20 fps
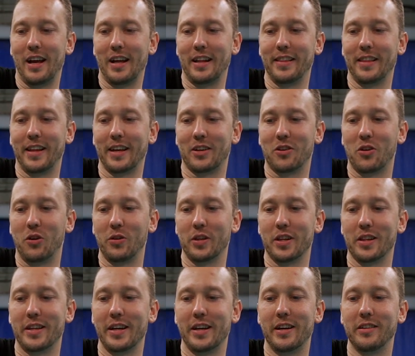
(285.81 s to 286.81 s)
Like hold
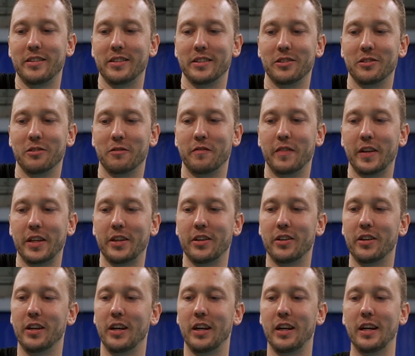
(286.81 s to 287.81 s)
it there, there's no
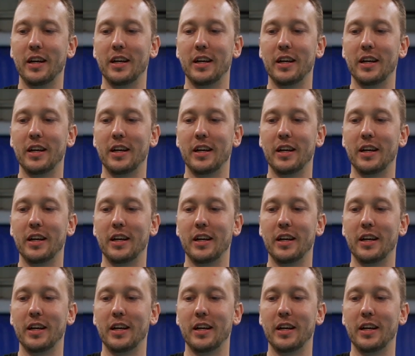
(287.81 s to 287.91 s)
finger.